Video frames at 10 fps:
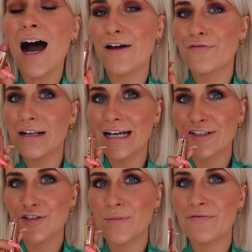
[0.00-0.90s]
I feel like
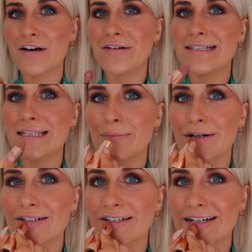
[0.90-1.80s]
it's going to be very
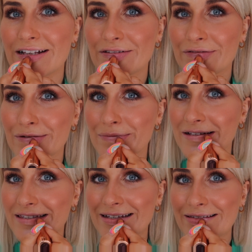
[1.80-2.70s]
similar to Dance Floor
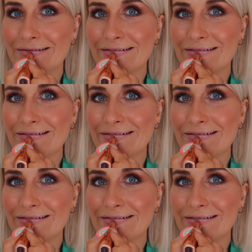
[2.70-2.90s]
Princess,